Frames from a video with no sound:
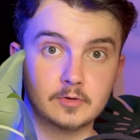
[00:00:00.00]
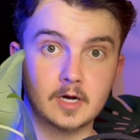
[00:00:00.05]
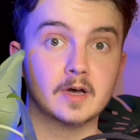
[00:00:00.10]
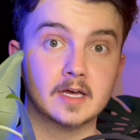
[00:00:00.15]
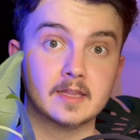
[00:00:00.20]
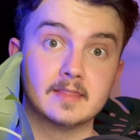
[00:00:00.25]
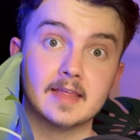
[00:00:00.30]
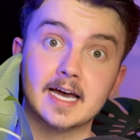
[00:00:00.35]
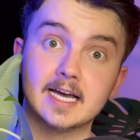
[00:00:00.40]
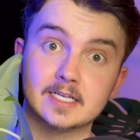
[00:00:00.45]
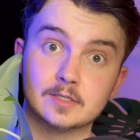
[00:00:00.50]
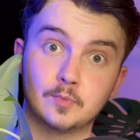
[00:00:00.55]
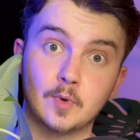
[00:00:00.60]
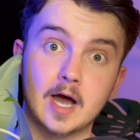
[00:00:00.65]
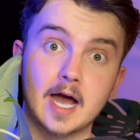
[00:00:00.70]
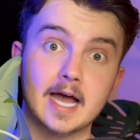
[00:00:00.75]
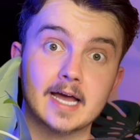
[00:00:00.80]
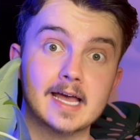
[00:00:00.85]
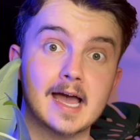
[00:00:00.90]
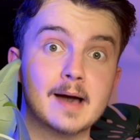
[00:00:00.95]
and that is
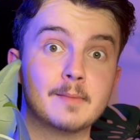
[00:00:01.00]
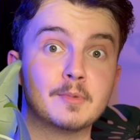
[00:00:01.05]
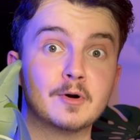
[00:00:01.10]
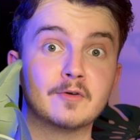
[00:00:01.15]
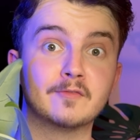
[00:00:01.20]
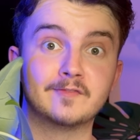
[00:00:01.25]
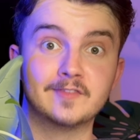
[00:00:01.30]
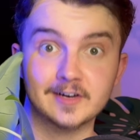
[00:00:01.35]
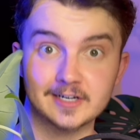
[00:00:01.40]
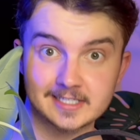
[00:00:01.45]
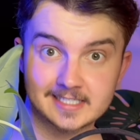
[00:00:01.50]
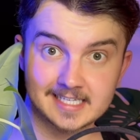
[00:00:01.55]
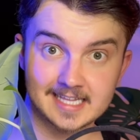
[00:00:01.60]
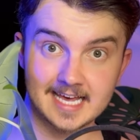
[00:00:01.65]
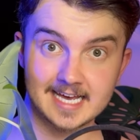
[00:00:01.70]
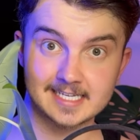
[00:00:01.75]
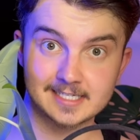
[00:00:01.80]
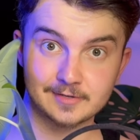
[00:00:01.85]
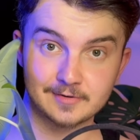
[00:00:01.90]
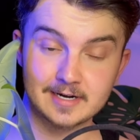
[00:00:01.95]
why I put
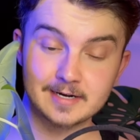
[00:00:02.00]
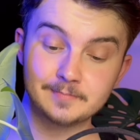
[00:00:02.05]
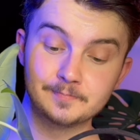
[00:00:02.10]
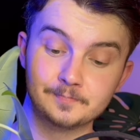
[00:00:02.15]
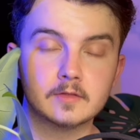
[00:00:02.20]
fertilizer in.